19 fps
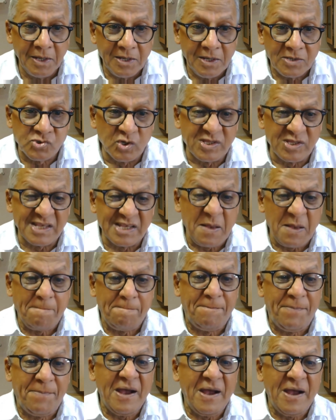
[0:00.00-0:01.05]
So there's a
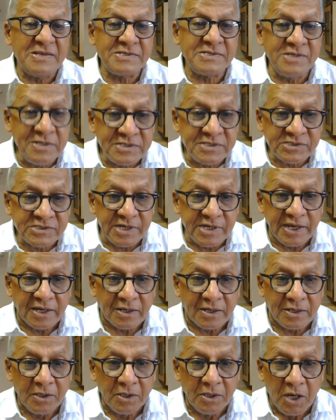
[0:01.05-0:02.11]
personal
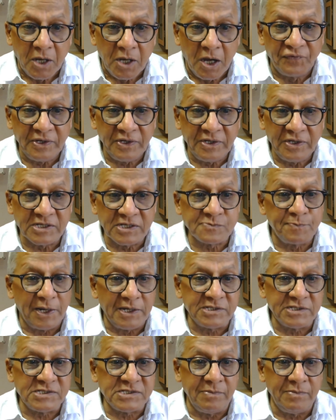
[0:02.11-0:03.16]
stake of India's
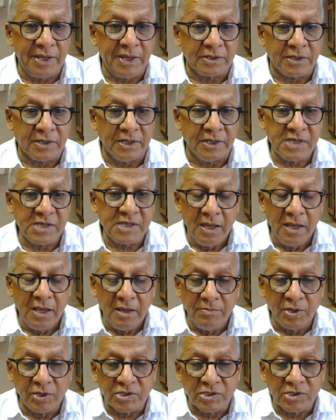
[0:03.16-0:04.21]
policymakers,
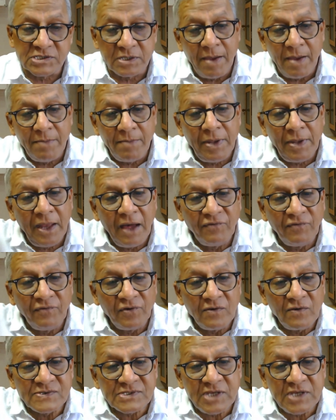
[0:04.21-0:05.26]
because remember
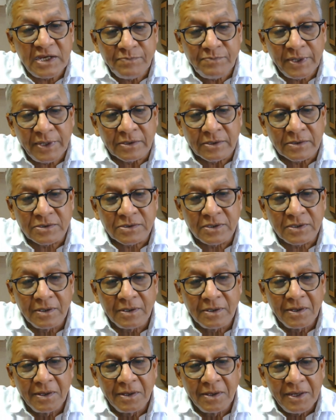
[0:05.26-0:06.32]
Lavrov's statement
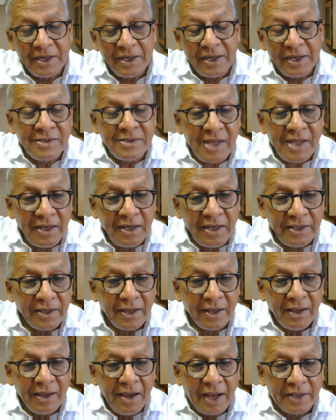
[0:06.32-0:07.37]
in
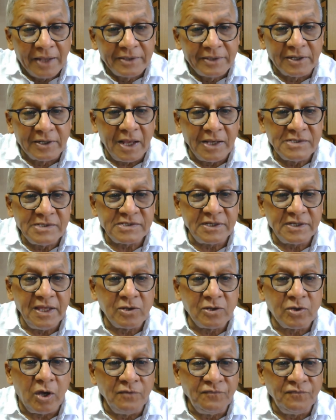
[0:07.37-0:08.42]
Delhi at the Rice in the
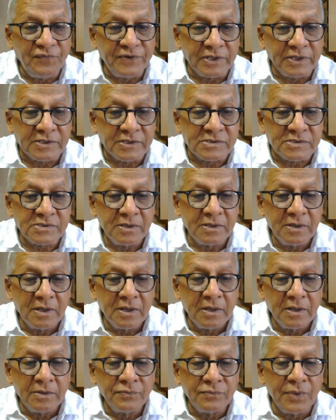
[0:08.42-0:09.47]
Hill conference
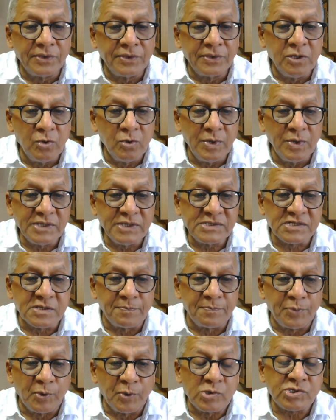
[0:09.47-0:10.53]
that the US has
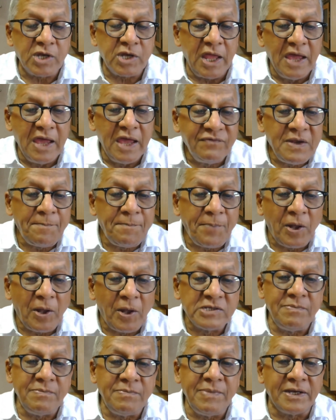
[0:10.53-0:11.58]
approached every
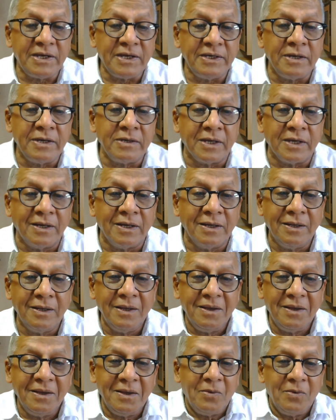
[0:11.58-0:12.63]
policymaker in India
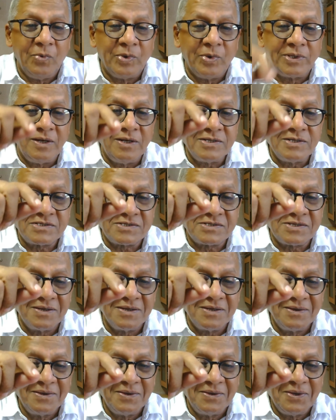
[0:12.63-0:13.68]
with a list
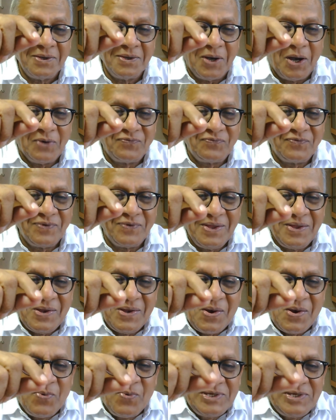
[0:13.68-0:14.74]
of
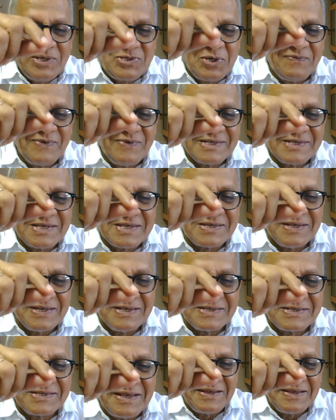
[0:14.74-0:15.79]
which
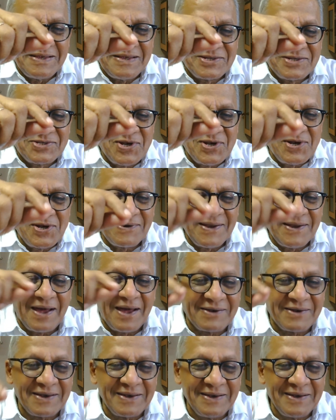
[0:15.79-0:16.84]
universities their children
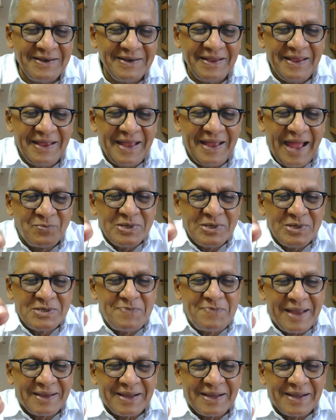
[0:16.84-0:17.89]
are in and which
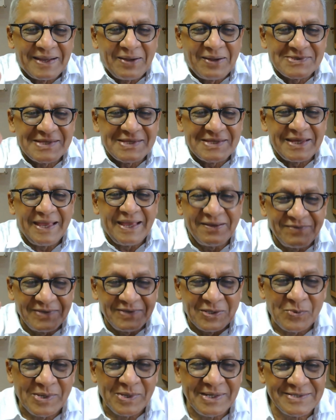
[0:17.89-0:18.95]
bank accounts they have in
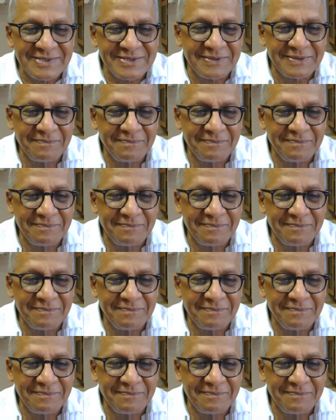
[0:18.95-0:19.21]
the world.